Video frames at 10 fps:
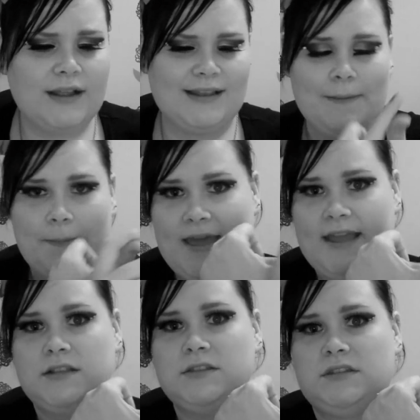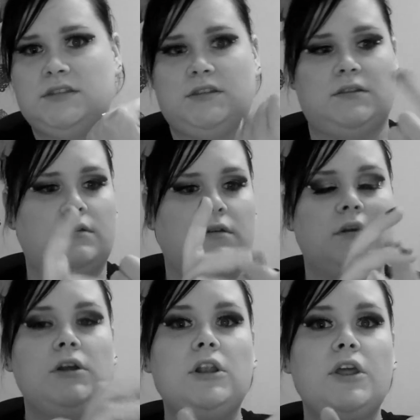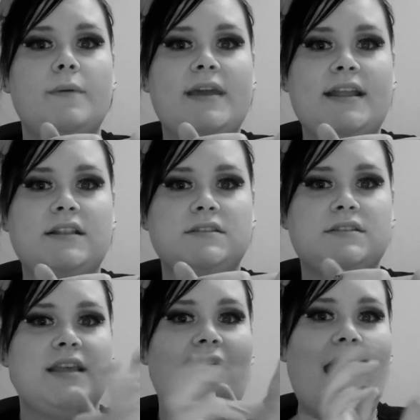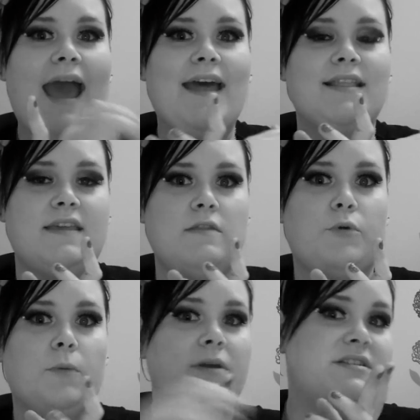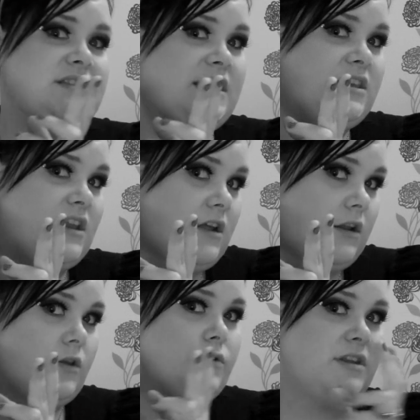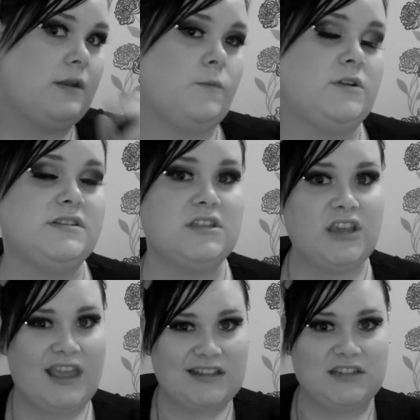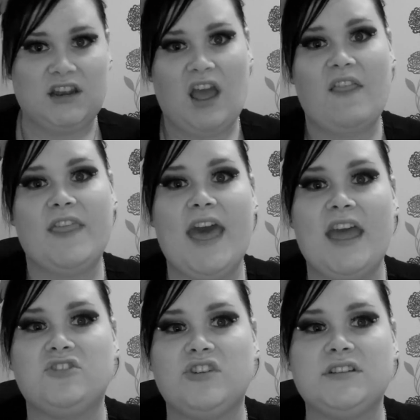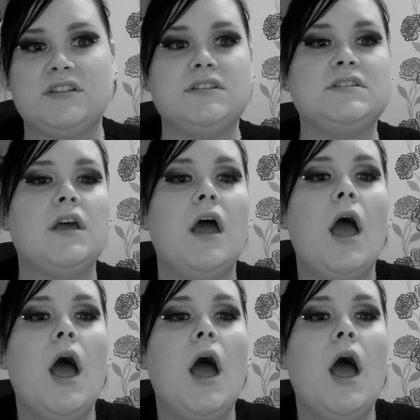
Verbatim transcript: Clip-ins, glue-ins, and then the proper singular glued in ones that you get done at the hairdressers.